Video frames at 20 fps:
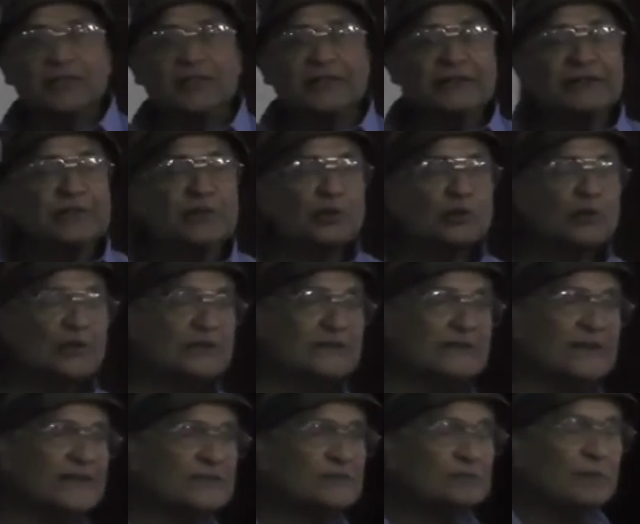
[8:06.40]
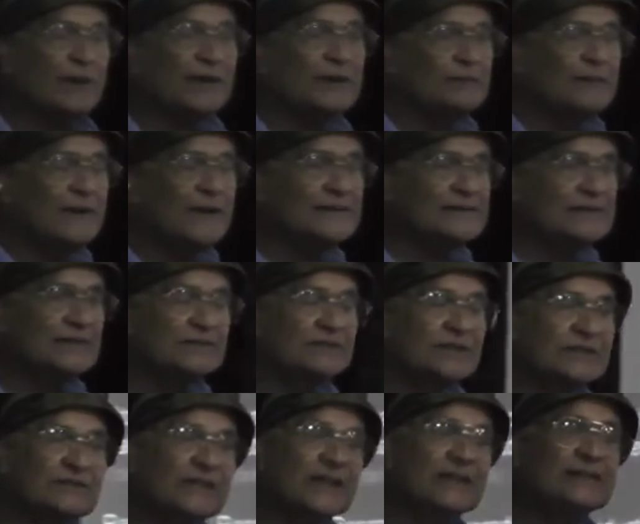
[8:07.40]
the bypassing
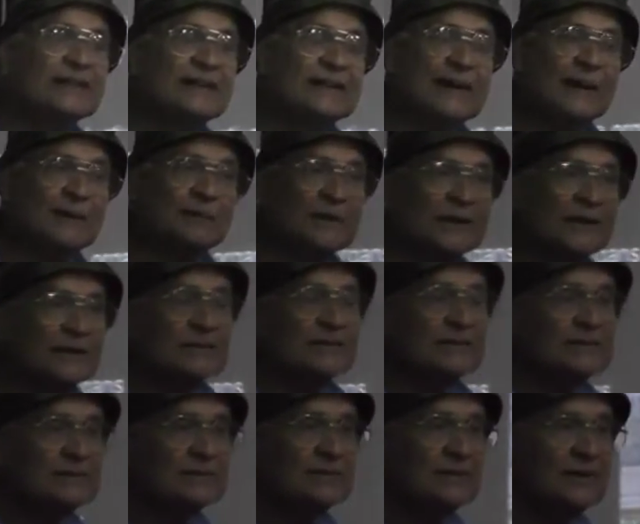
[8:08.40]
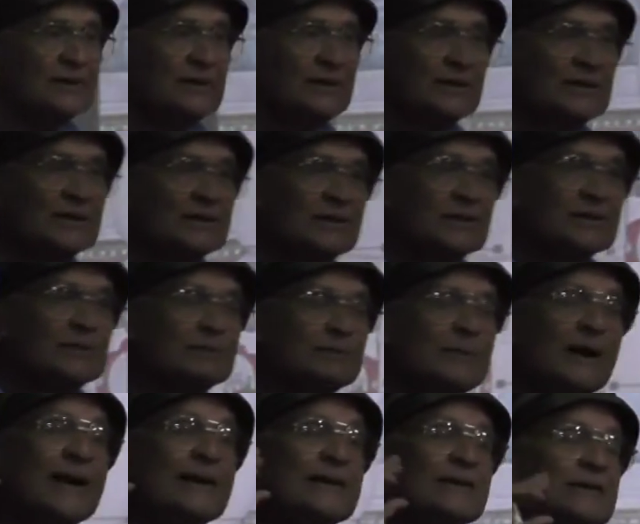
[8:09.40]
the thinking apparatus
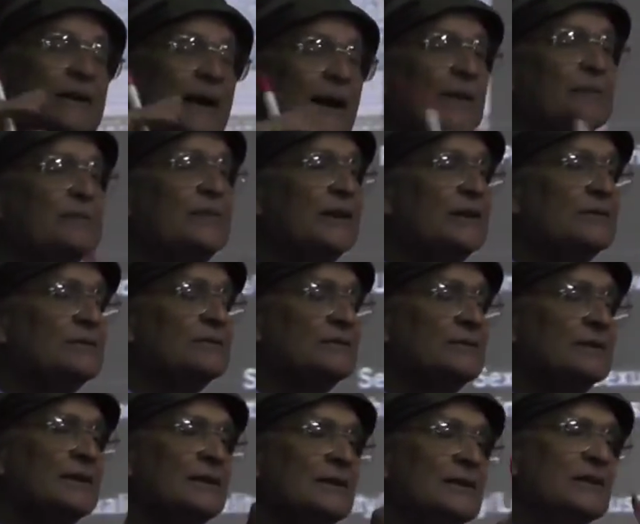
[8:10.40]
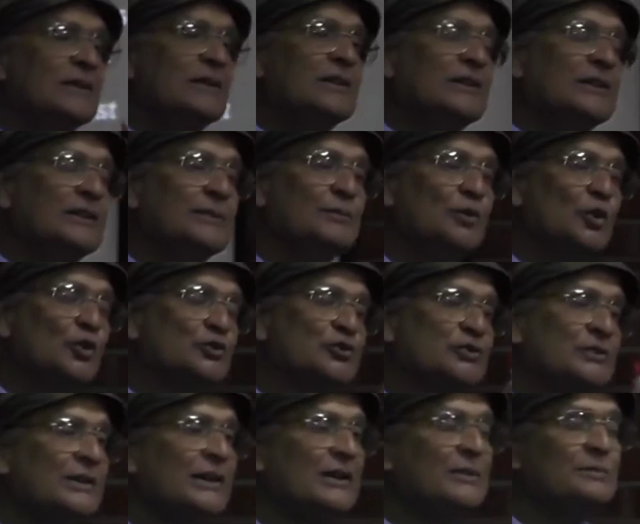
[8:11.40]
by having
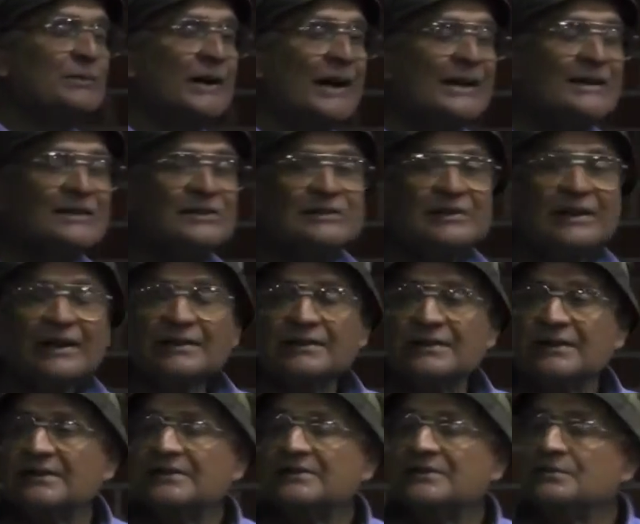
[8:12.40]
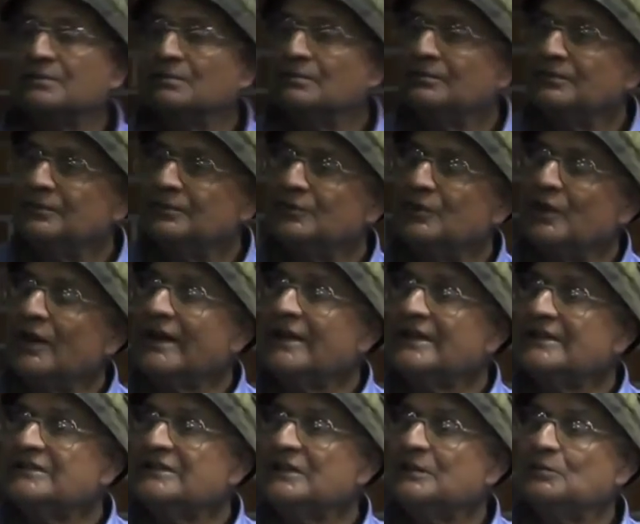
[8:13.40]
emotional brain circuit,
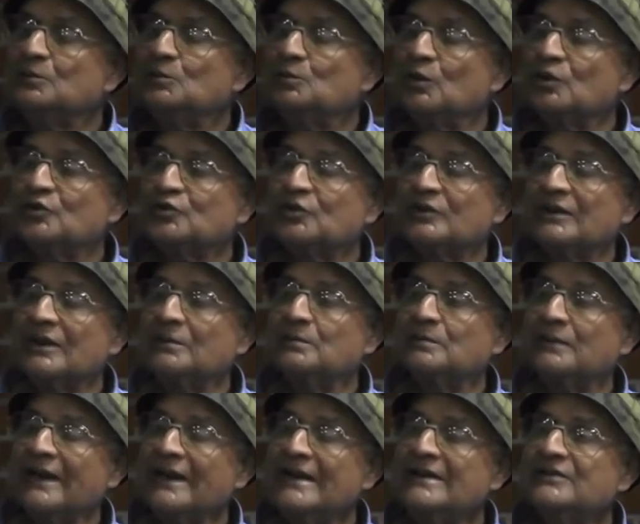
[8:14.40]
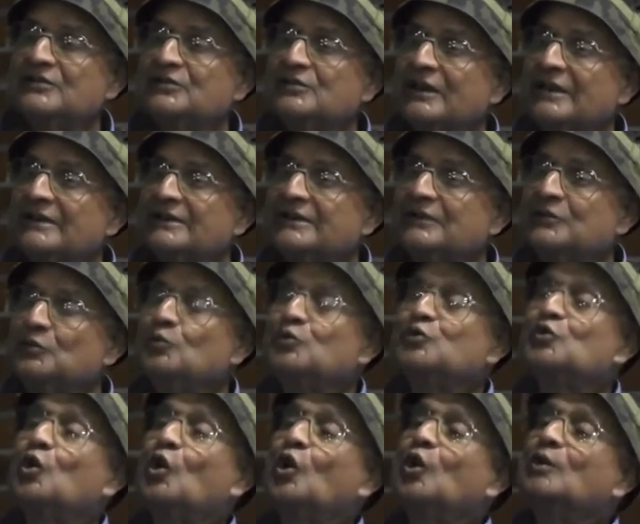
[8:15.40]
negative emotional brain circuit,
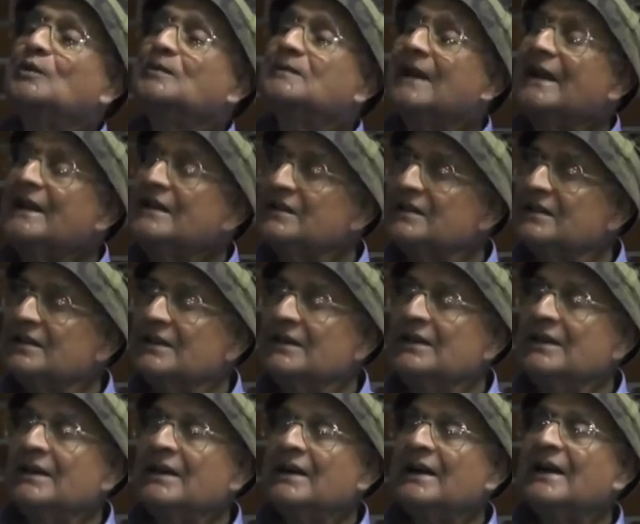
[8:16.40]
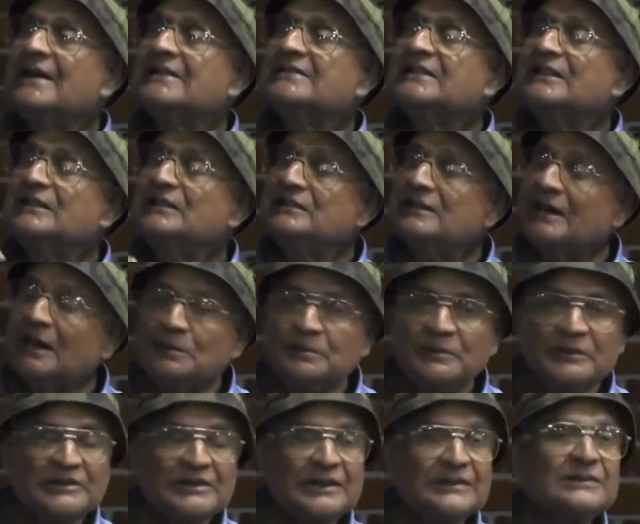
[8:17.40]
which already has
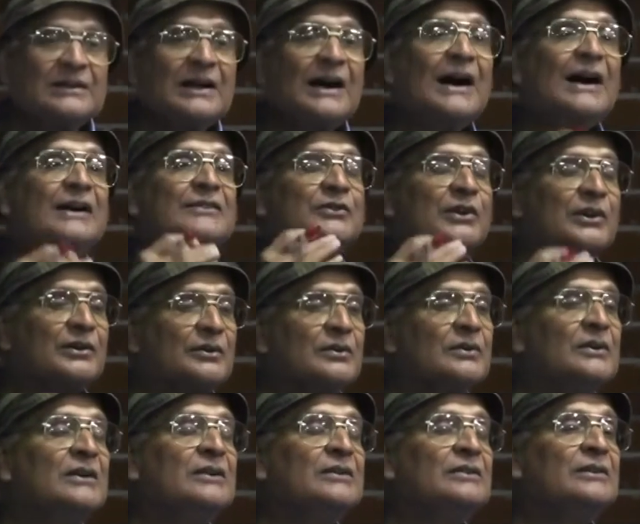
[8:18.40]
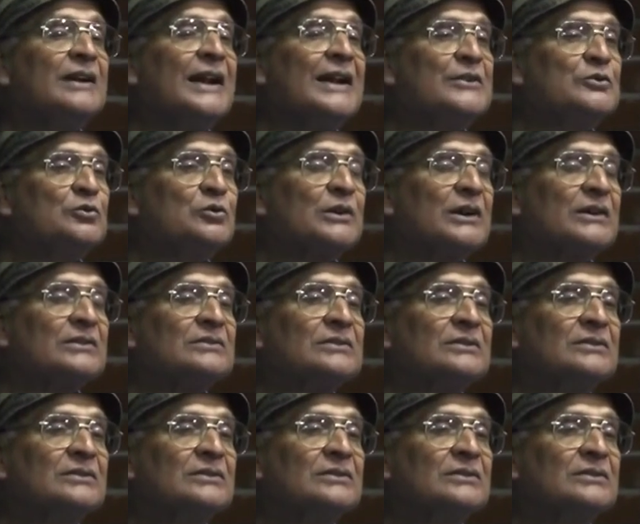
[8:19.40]
interpreted other regular